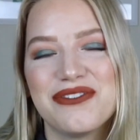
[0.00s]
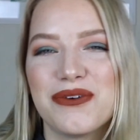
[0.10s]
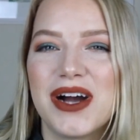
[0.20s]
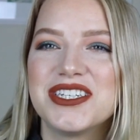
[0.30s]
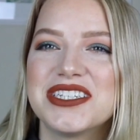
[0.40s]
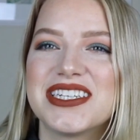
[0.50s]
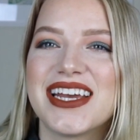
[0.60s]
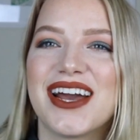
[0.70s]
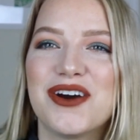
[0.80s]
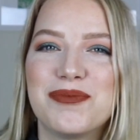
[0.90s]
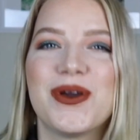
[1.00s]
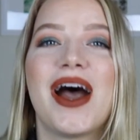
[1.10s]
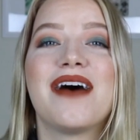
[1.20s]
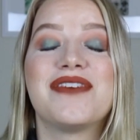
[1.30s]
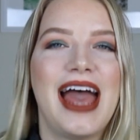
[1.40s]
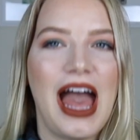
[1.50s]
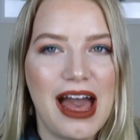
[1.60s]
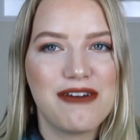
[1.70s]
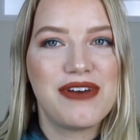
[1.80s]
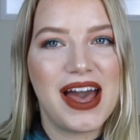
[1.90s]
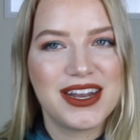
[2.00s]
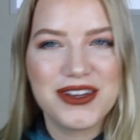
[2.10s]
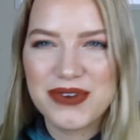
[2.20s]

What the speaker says: you for watching today. I hope you have had a